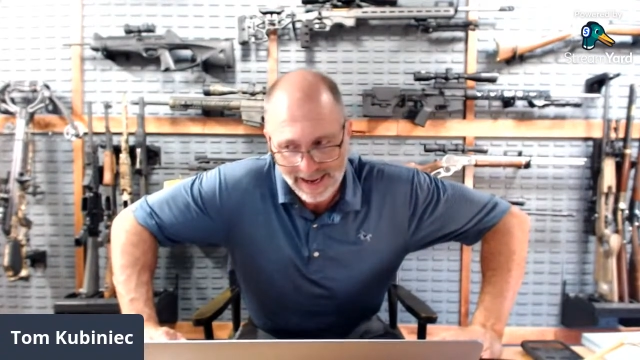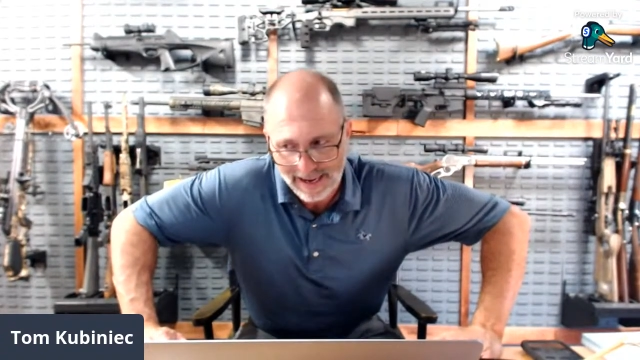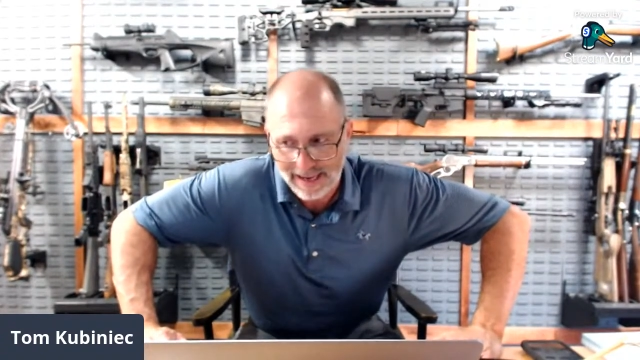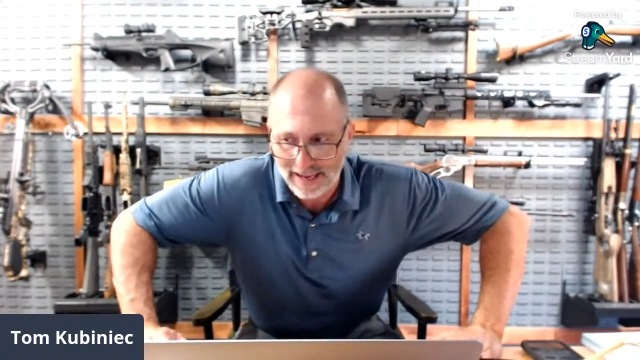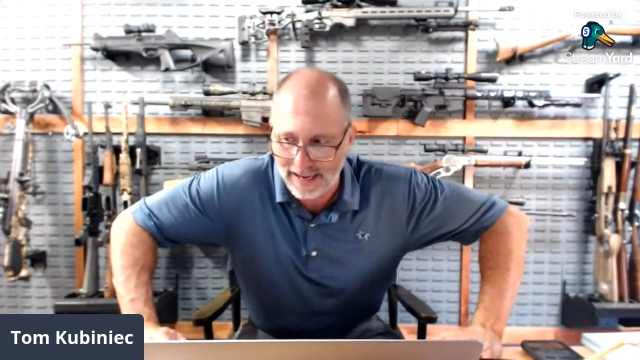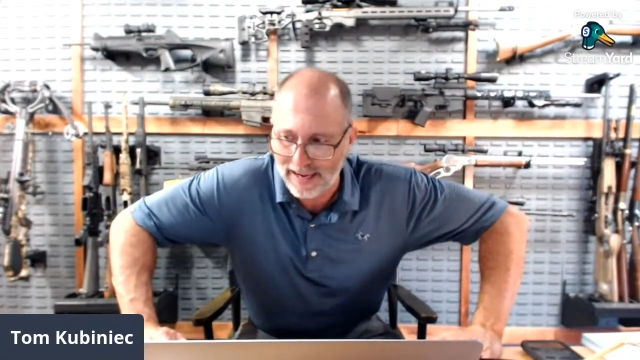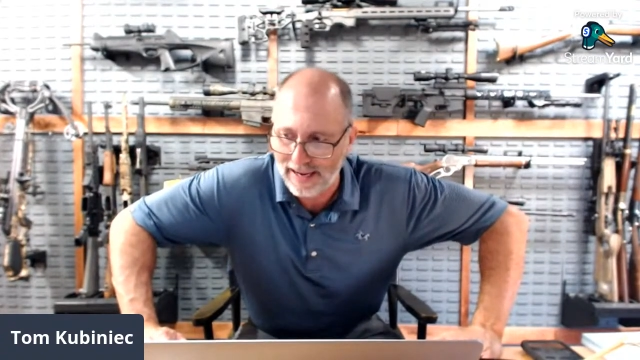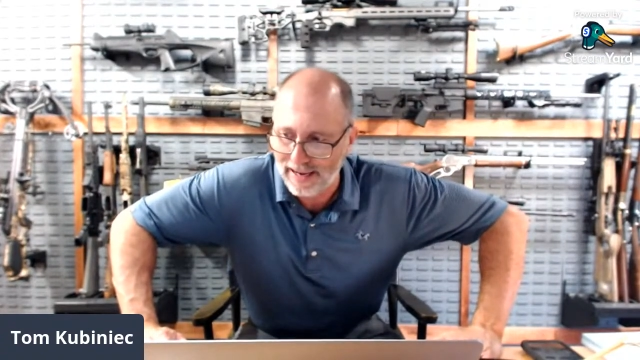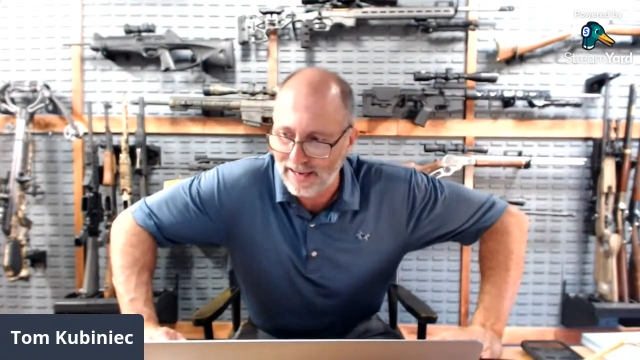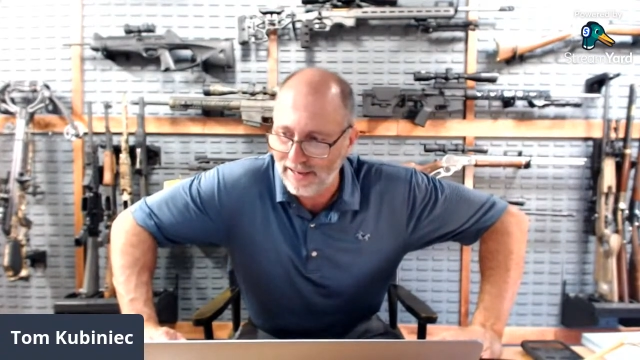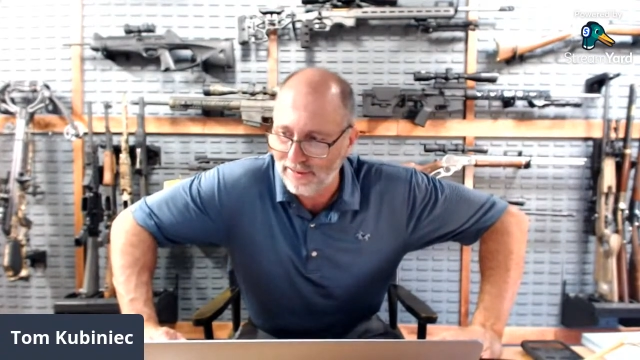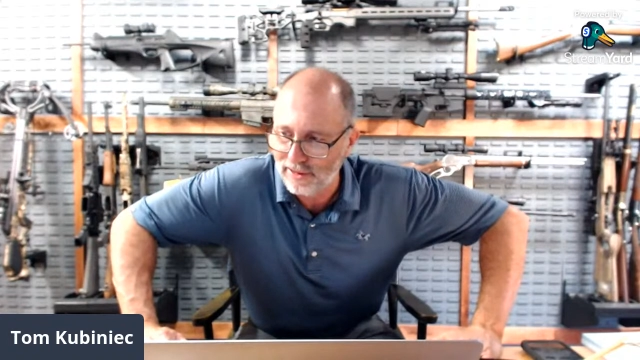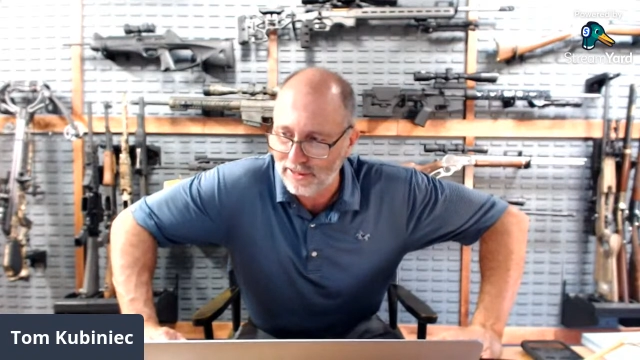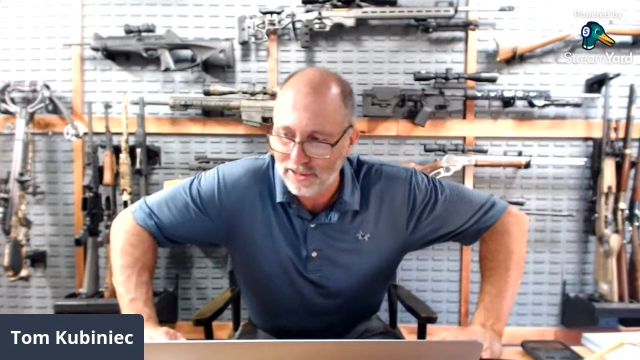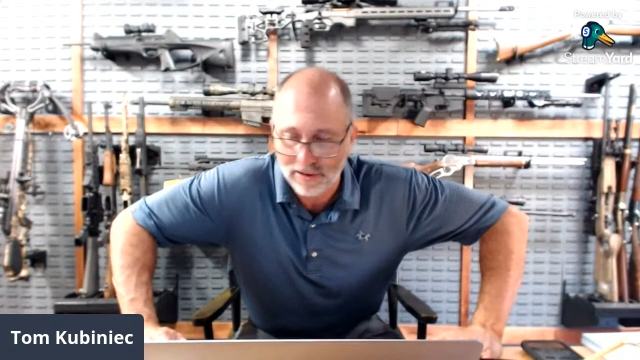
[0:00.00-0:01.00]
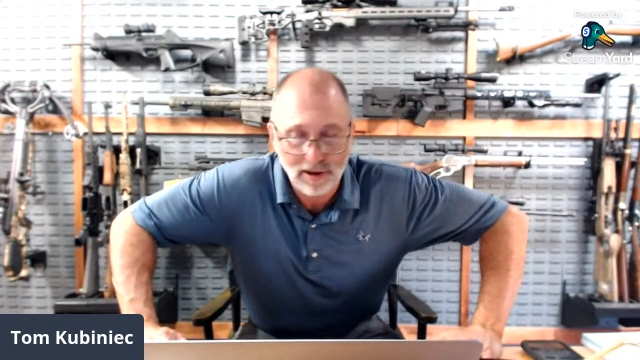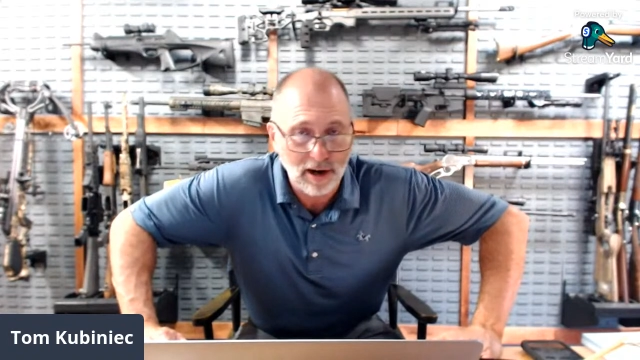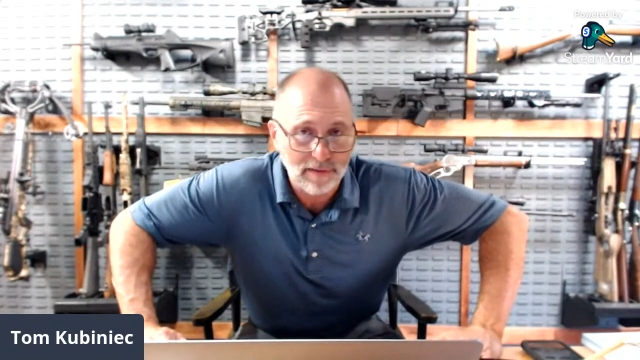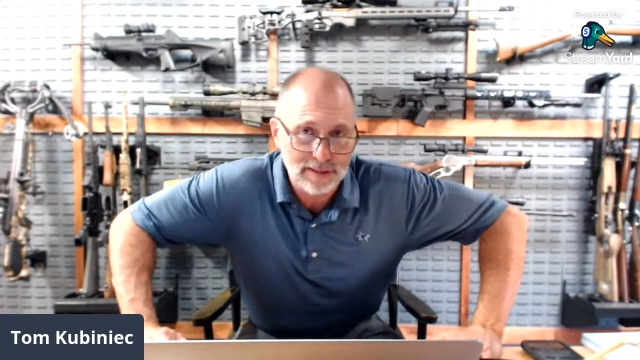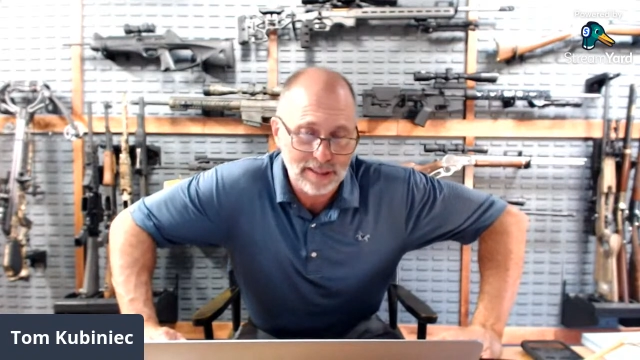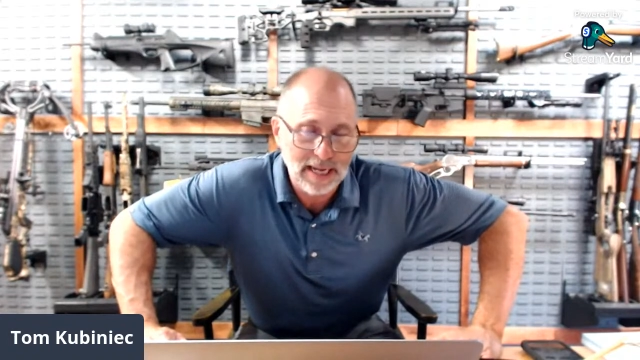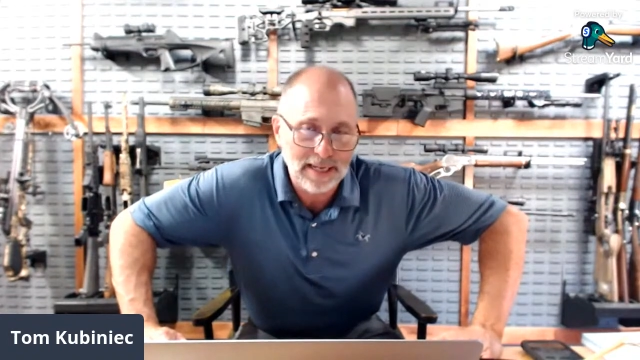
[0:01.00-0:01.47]
and the deer
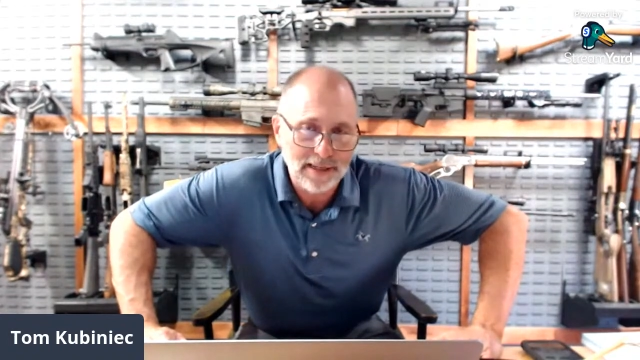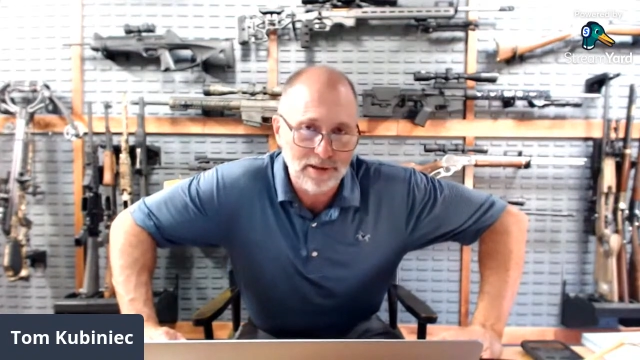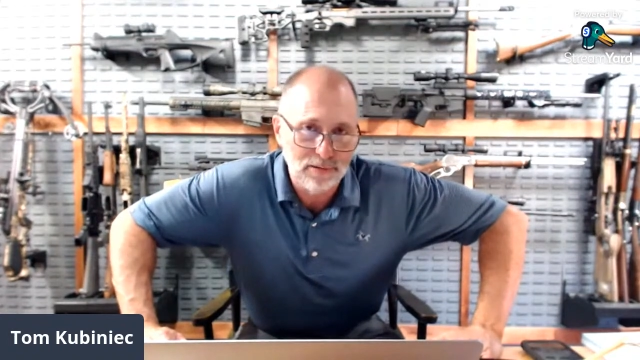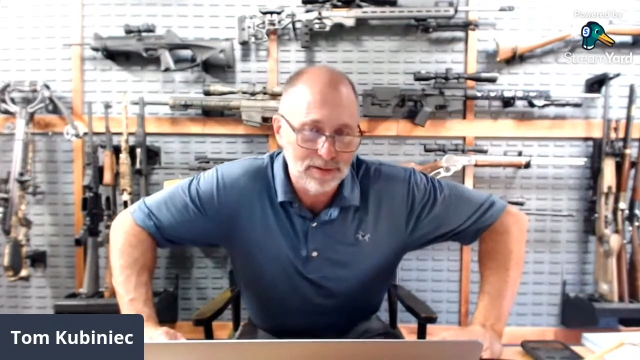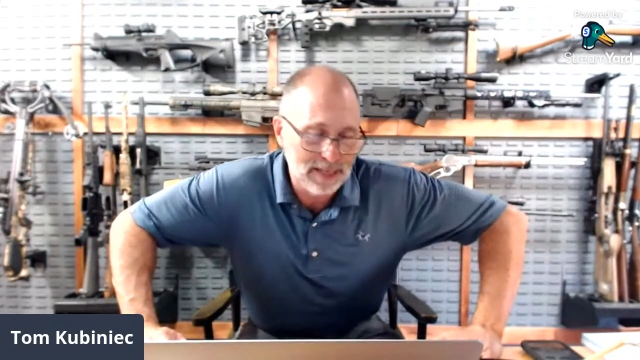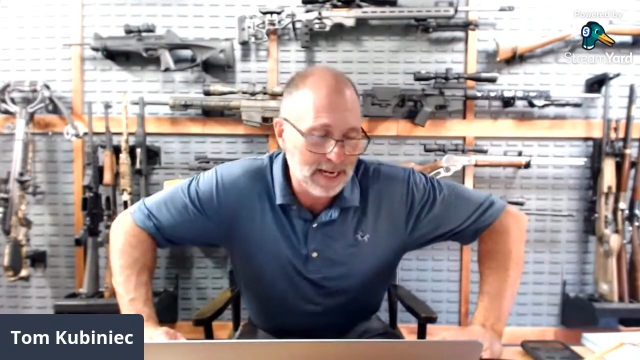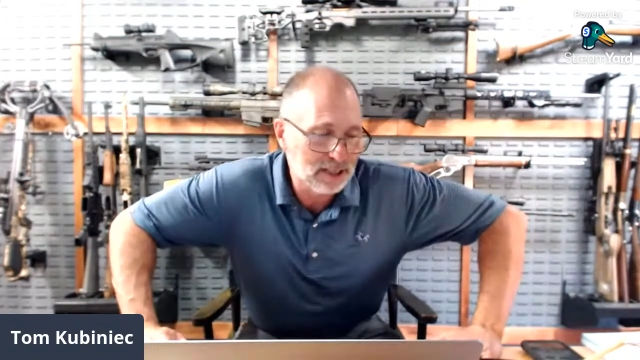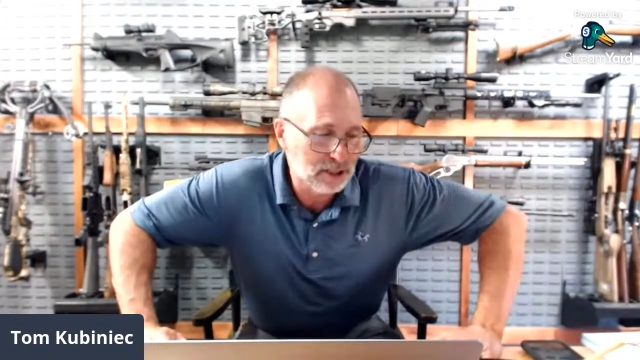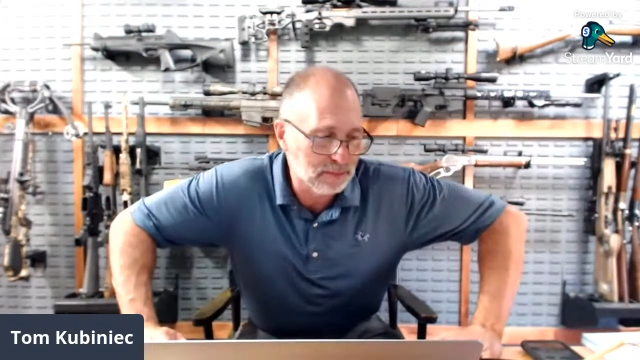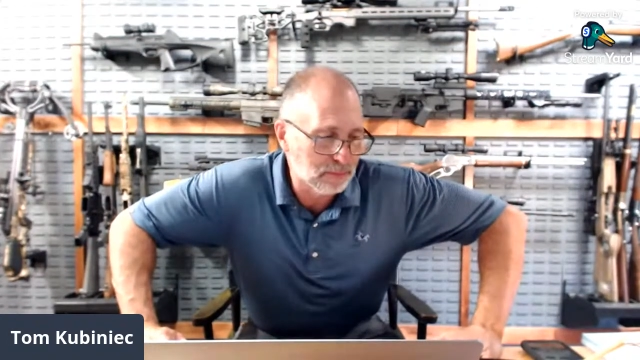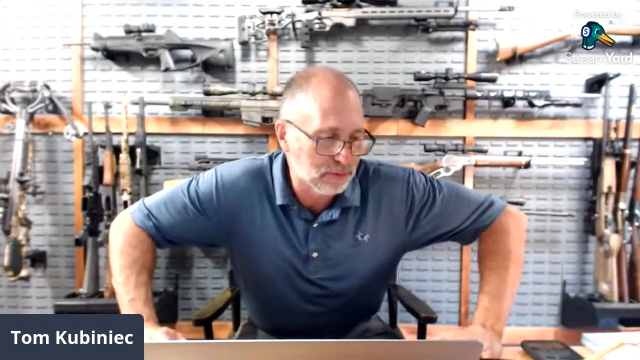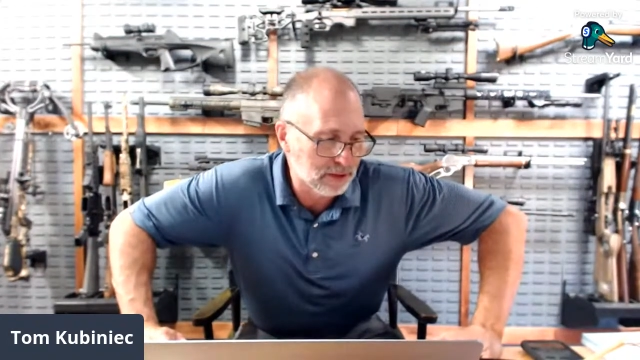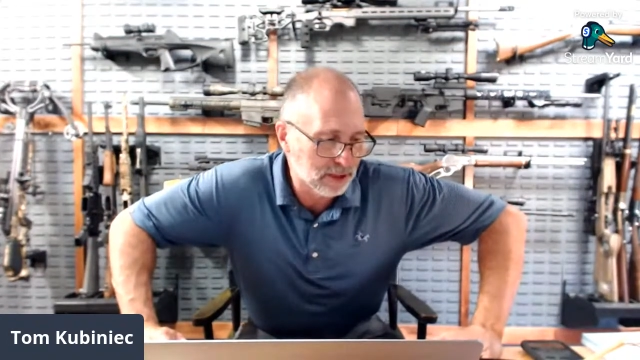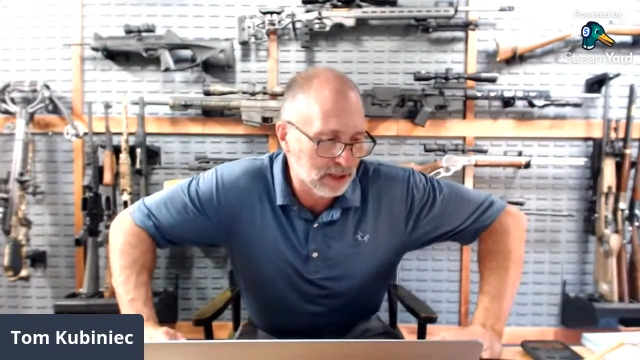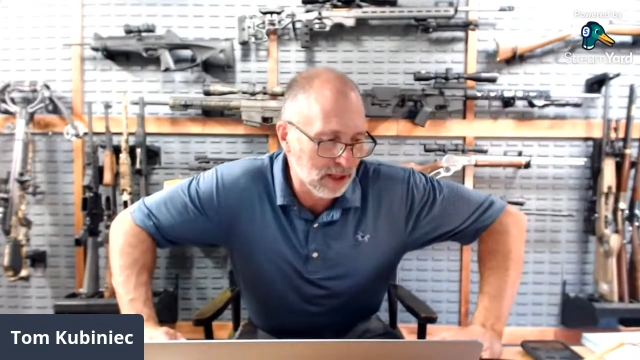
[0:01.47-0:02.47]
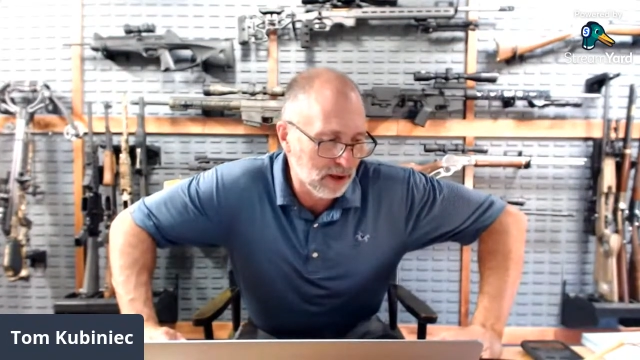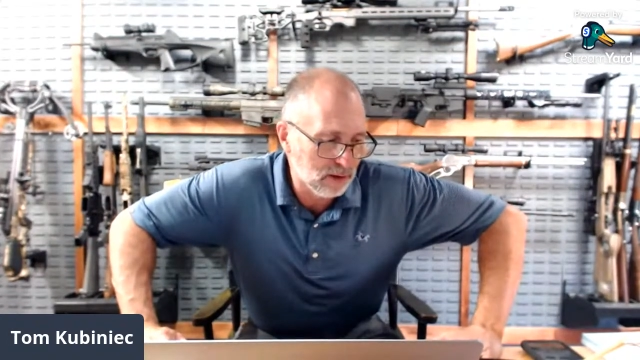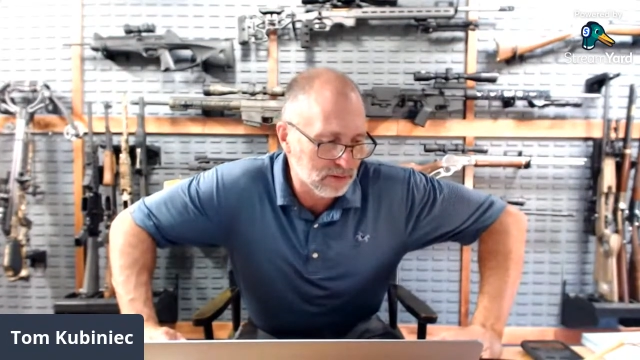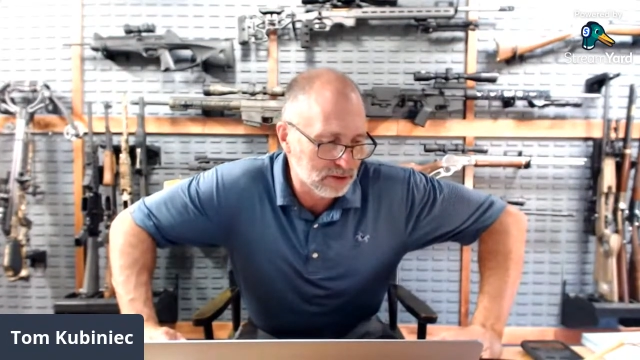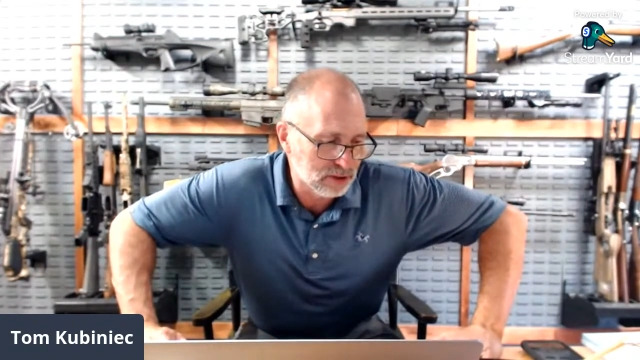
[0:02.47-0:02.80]
harvest that year was actually pretty low.